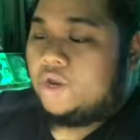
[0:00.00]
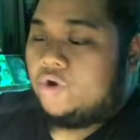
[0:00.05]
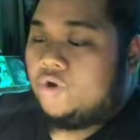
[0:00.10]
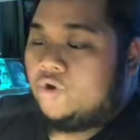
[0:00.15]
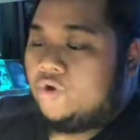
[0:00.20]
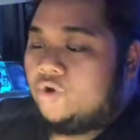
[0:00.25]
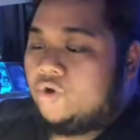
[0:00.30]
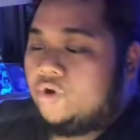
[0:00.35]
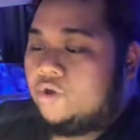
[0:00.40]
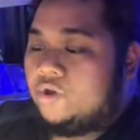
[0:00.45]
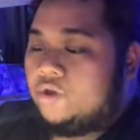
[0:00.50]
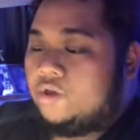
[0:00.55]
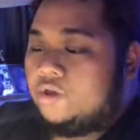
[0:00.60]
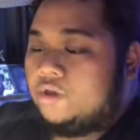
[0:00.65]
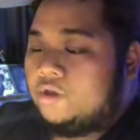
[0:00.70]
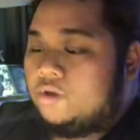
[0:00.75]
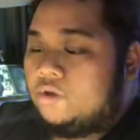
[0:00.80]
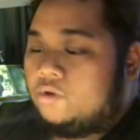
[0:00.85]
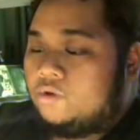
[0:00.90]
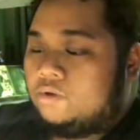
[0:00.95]

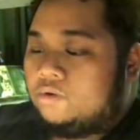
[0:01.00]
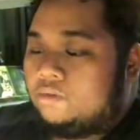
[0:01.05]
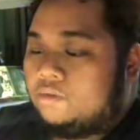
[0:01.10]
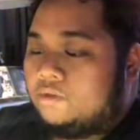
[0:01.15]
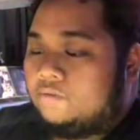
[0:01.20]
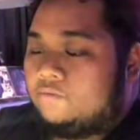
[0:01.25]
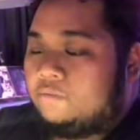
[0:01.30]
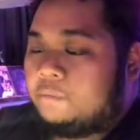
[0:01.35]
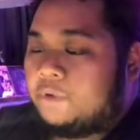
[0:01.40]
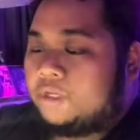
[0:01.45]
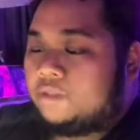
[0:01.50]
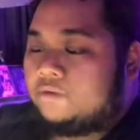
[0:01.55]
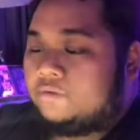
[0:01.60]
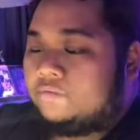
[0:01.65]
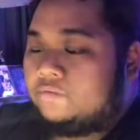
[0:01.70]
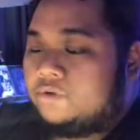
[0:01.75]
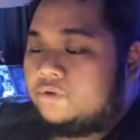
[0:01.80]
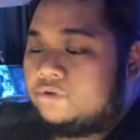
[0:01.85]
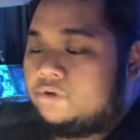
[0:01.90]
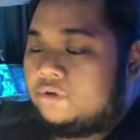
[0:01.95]
Hooded Thing from Back to the
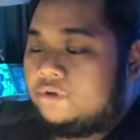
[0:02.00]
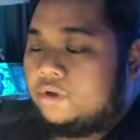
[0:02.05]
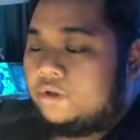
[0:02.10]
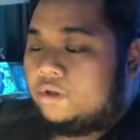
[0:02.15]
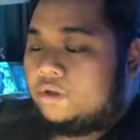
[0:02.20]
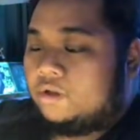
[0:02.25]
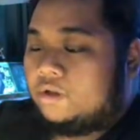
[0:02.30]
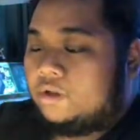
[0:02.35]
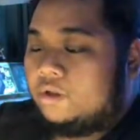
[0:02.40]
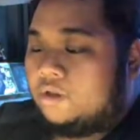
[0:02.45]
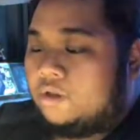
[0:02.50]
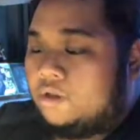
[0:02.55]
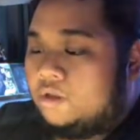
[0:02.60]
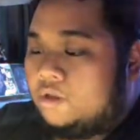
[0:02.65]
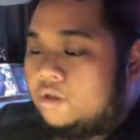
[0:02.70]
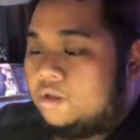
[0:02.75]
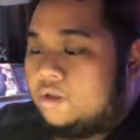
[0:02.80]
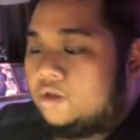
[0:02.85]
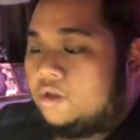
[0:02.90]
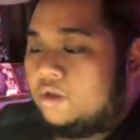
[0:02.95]
Future,
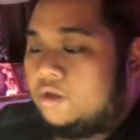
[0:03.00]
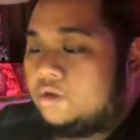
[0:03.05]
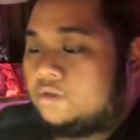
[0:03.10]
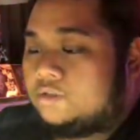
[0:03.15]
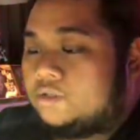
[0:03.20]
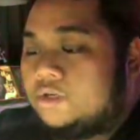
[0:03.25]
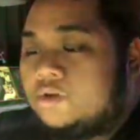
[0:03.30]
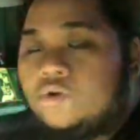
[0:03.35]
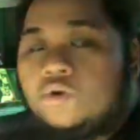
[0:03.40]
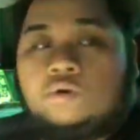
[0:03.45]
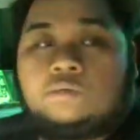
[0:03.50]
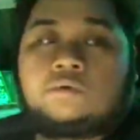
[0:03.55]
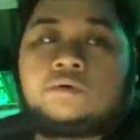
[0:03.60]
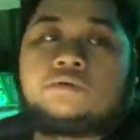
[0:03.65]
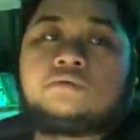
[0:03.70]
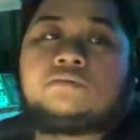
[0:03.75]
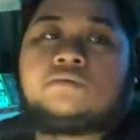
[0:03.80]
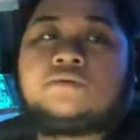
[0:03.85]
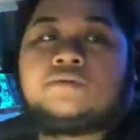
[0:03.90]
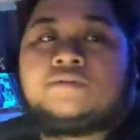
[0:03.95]
and a Silicobra.
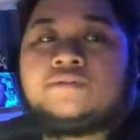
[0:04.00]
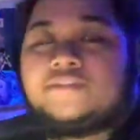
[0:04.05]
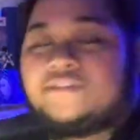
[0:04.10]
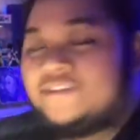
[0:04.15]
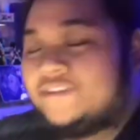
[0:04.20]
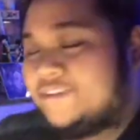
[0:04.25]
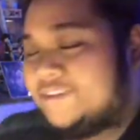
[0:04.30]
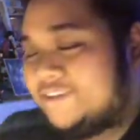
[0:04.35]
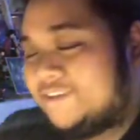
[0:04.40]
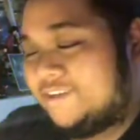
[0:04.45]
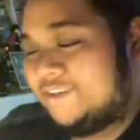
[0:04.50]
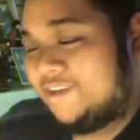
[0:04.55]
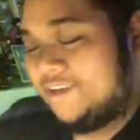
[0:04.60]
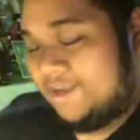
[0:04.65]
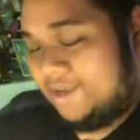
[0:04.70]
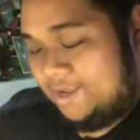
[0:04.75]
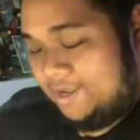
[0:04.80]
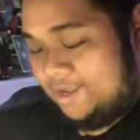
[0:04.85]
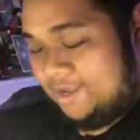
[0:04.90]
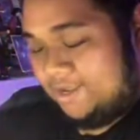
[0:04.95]

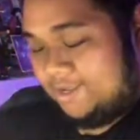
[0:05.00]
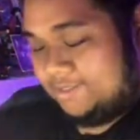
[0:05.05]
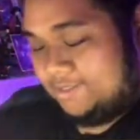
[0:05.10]
It's